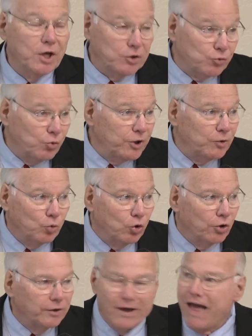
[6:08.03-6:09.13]
Yes, we
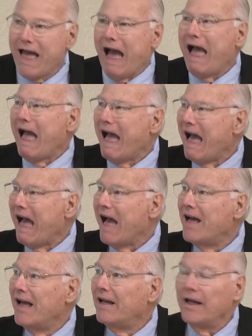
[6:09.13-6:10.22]
would.
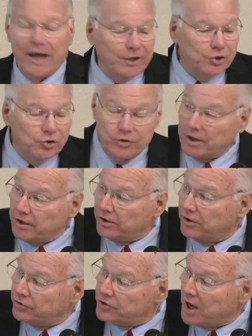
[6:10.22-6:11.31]
And you did a
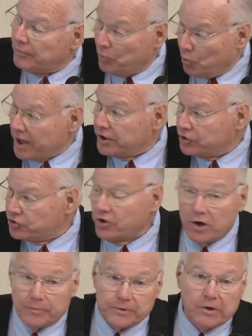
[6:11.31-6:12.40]
good job. Way to
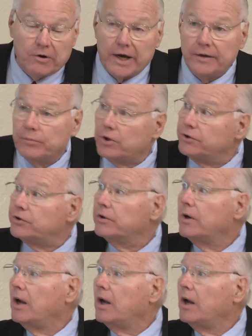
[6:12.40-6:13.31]
stir up the crowd, preacher.